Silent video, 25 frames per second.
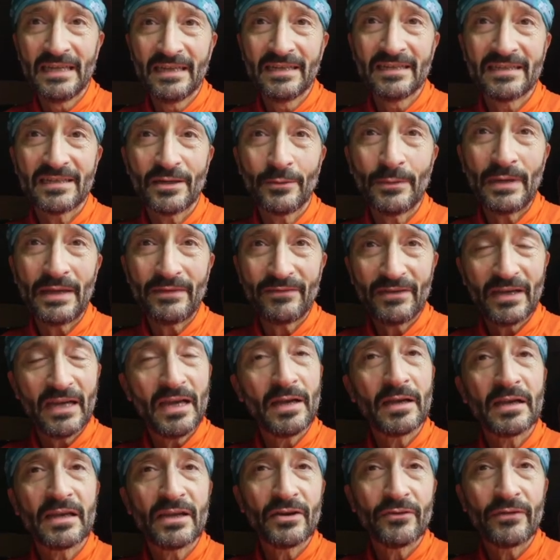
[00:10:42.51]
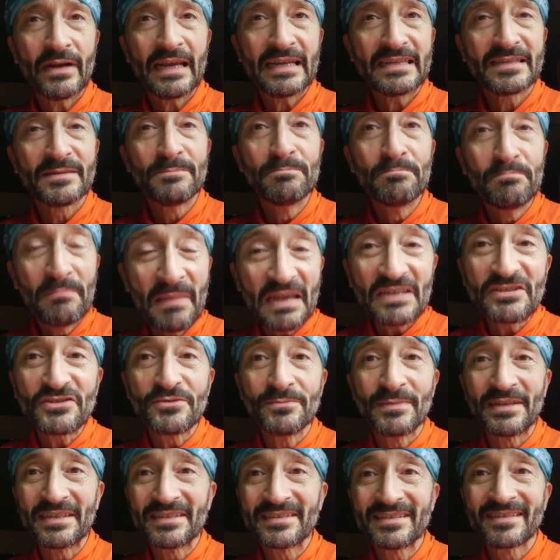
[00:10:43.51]
So we have a correct
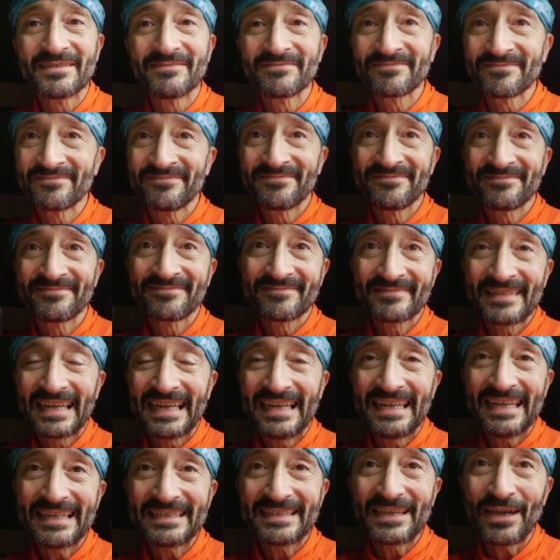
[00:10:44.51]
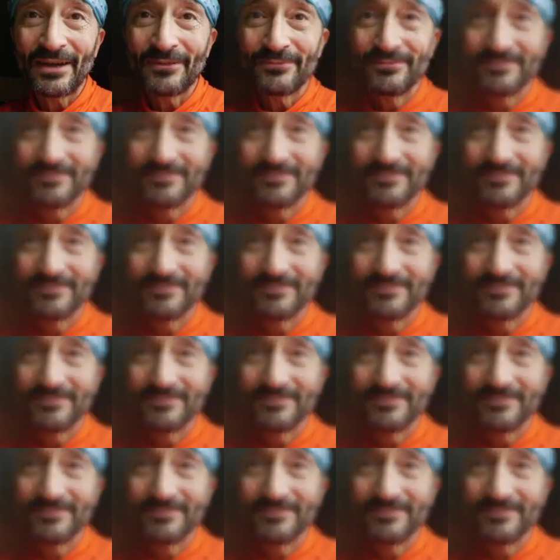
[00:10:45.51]
measurement. Let's go.